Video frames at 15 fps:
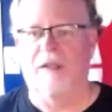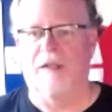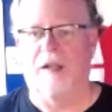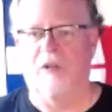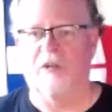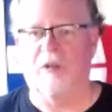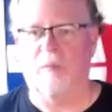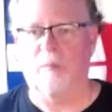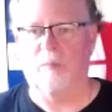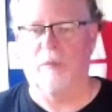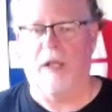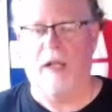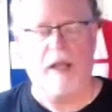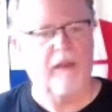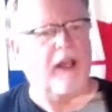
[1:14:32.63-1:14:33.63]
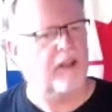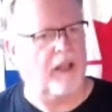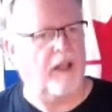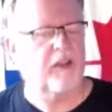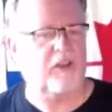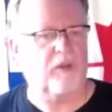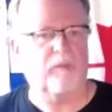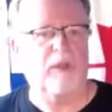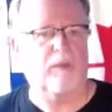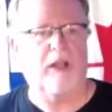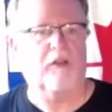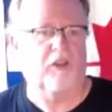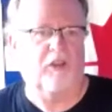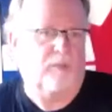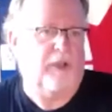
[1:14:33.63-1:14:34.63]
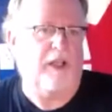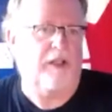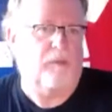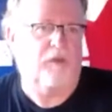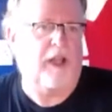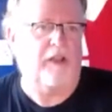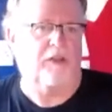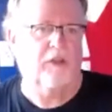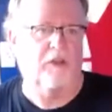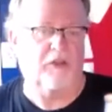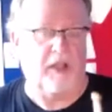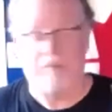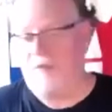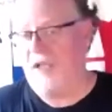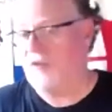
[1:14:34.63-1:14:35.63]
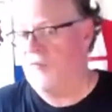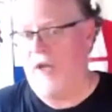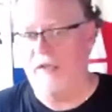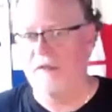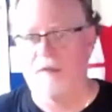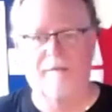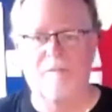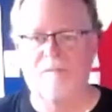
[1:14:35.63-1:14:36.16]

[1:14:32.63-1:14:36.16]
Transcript: I think some people actually just play them tight too. It's like, that's fine.